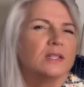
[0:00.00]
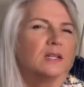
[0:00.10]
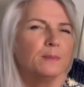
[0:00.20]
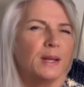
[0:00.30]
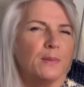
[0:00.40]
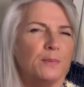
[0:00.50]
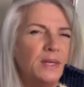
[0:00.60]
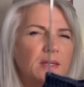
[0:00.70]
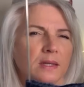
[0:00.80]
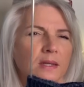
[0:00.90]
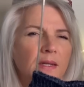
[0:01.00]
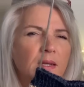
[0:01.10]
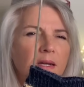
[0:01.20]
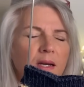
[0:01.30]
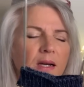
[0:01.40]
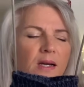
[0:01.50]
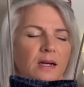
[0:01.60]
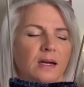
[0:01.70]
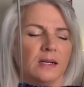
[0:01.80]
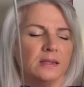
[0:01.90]
that it might be
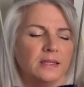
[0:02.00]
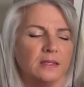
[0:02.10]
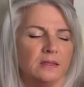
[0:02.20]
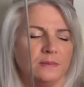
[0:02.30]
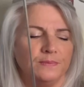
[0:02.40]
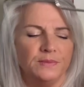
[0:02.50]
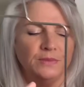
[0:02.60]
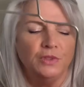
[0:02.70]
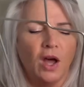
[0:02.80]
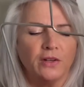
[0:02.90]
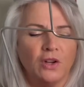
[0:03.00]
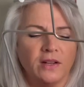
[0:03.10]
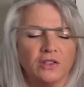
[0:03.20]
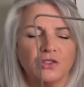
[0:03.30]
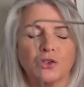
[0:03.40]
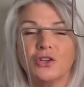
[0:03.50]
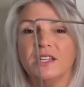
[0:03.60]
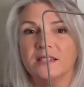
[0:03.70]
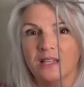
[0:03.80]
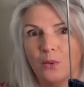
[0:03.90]
a little, not as
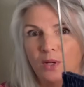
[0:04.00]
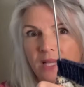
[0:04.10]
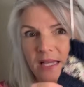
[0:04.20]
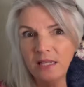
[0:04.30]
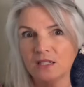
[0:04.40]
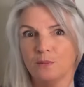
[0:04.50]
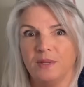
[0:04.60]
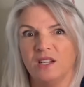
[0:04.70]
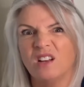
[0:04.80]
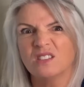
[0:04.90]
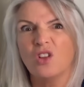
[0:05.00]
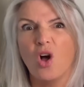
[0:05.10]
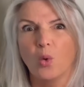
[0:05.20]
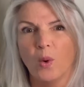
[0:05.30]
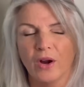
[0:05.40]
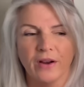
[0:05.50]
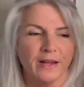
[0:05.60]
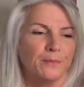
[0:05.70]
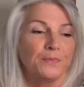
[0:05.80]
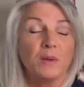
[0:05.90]
sturdy as I would like it to be, not as long
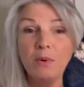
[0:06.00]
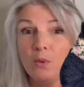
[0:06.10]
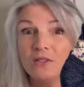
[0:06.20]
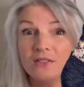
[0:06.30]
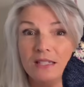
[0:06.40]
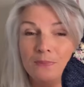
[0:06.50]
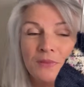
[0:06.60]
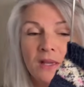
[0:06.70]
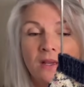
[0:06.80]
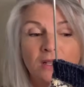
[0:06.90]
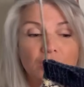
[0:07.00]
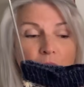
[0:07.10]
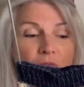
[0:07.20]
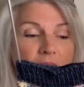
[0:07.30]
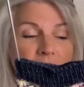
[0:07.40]
wearing, but we'll see. So this